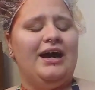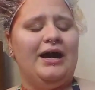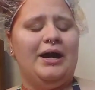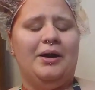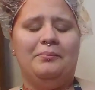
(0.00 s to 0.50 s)

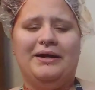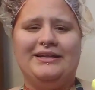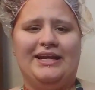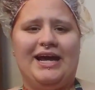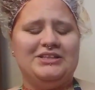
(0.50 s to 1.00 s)

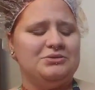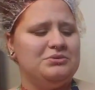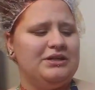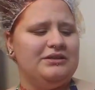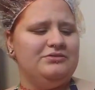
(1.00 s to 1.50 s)
My last
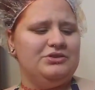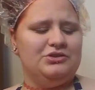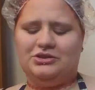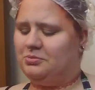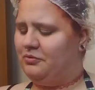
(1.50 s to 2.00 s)
one I've
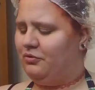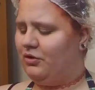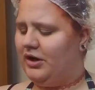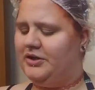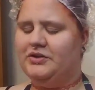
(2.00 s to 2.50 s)
used
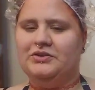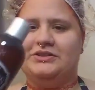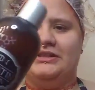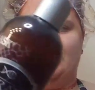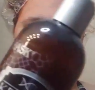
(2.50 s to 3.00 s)
before I
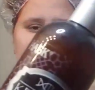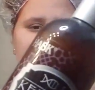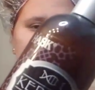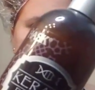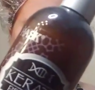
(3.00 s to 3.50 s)
used the
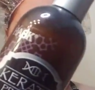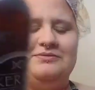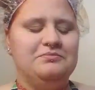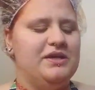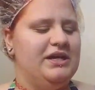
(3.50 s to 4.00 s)

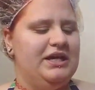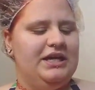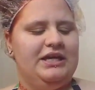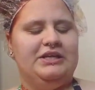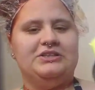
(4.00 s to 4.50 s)
keratin
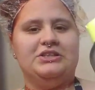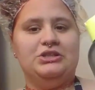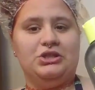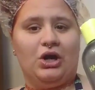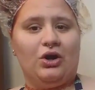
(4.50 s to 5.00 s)
is
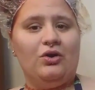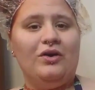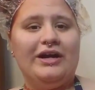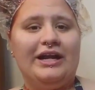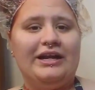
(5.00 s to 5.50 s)
the
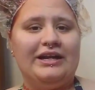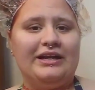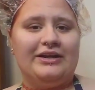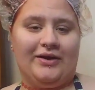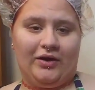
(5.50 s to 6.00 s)
charcoal and
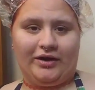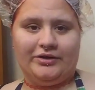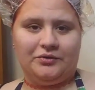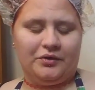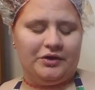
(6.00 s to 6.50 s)
then the
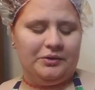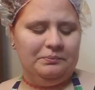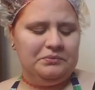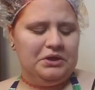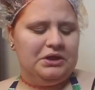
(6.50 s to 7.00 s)
argan oil.